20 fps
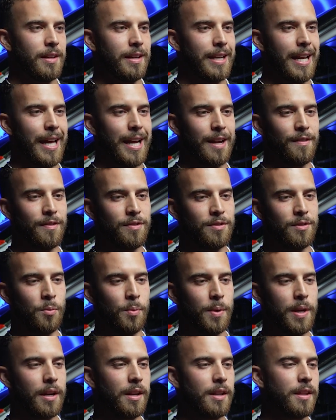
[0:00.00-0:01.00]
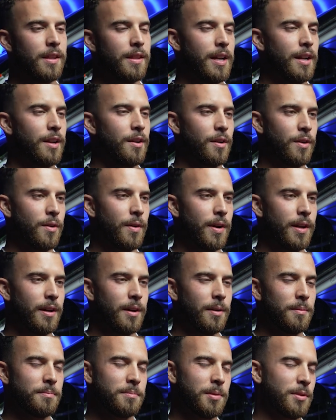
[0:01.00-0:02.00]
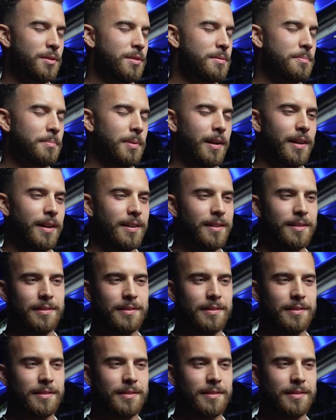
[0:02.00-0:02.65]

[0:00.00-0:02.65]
Like if the weekly and the daily are going up, bro, just buy.